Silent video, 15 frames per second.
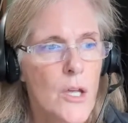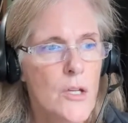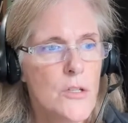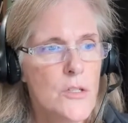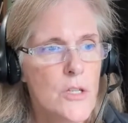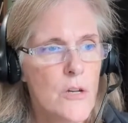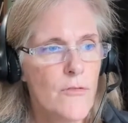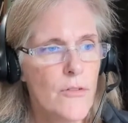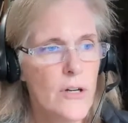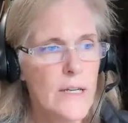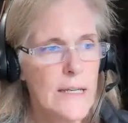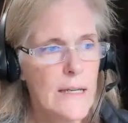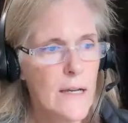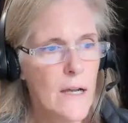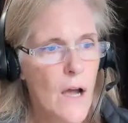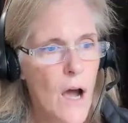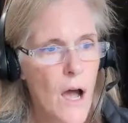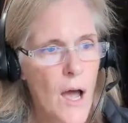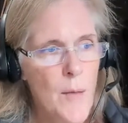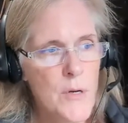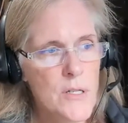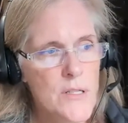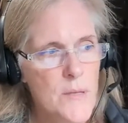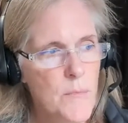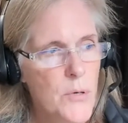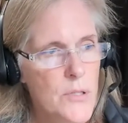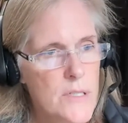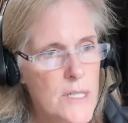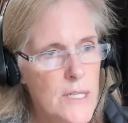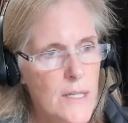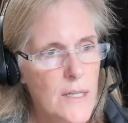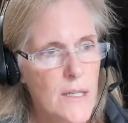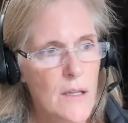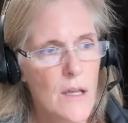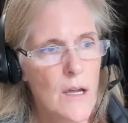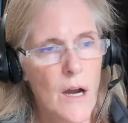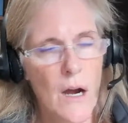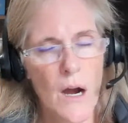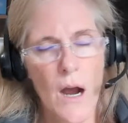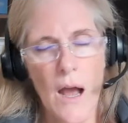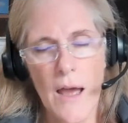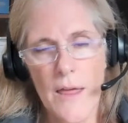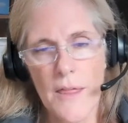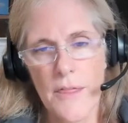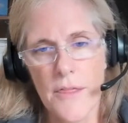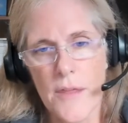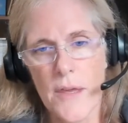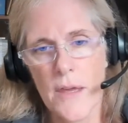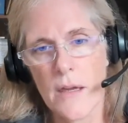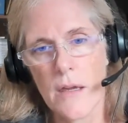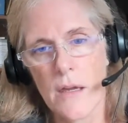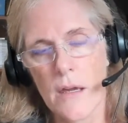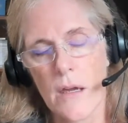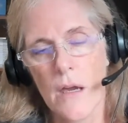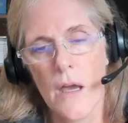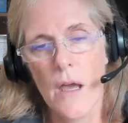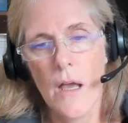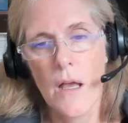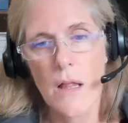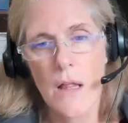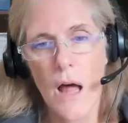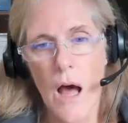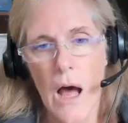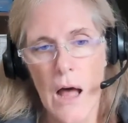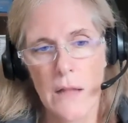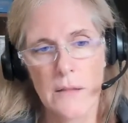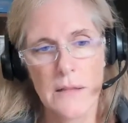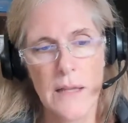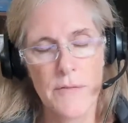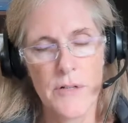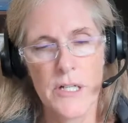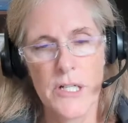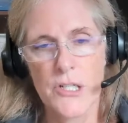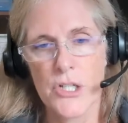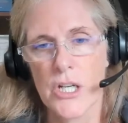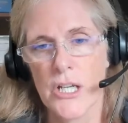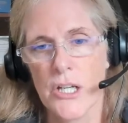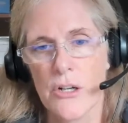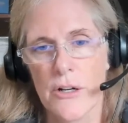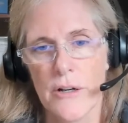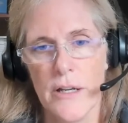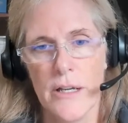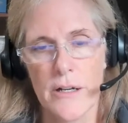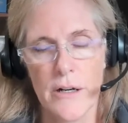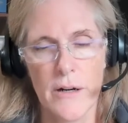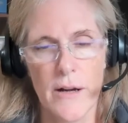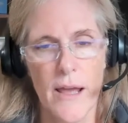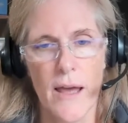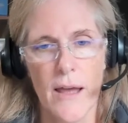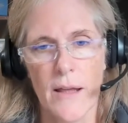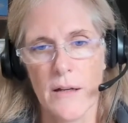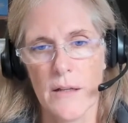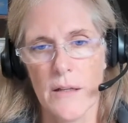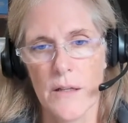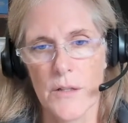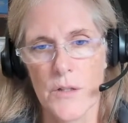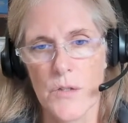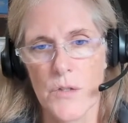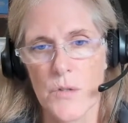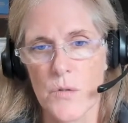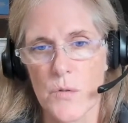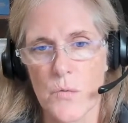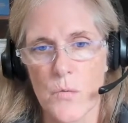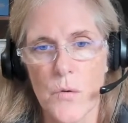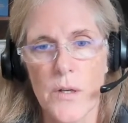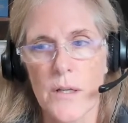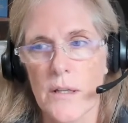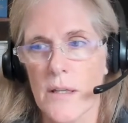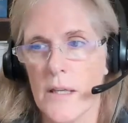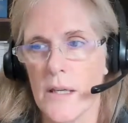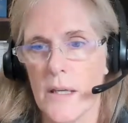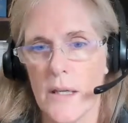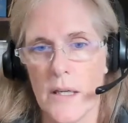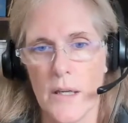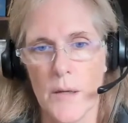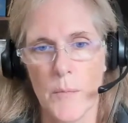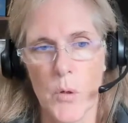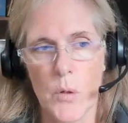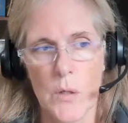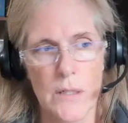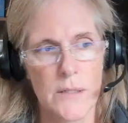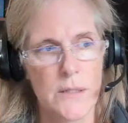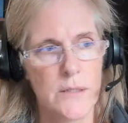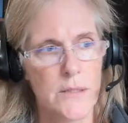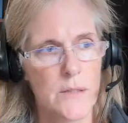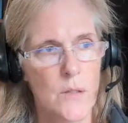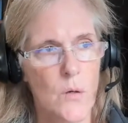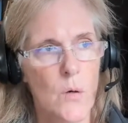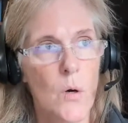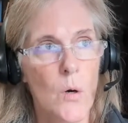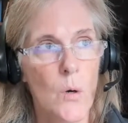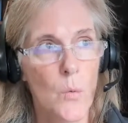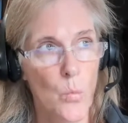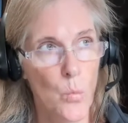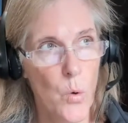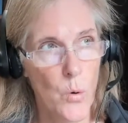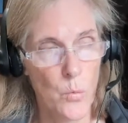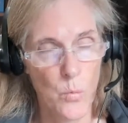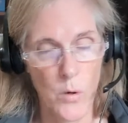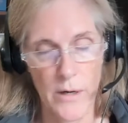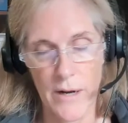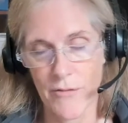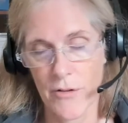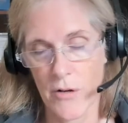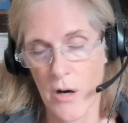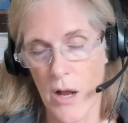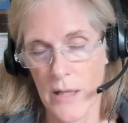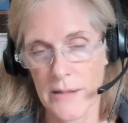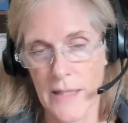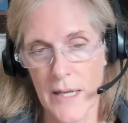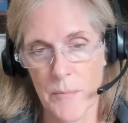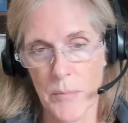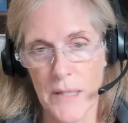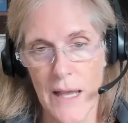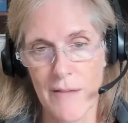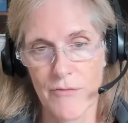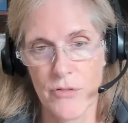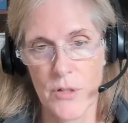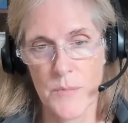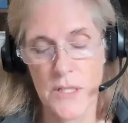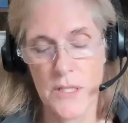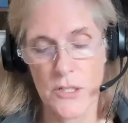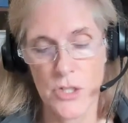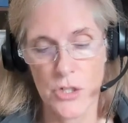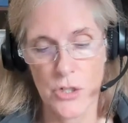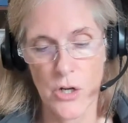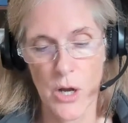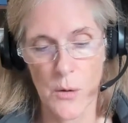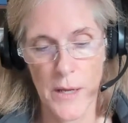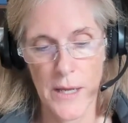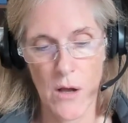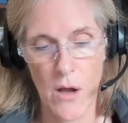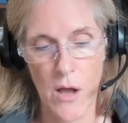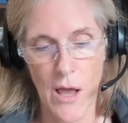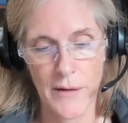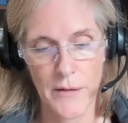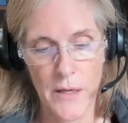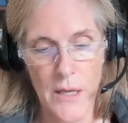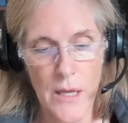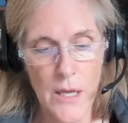So for e-commerce in particular, I think leveraging your internet is really important, or whatever online platforms that you're going on.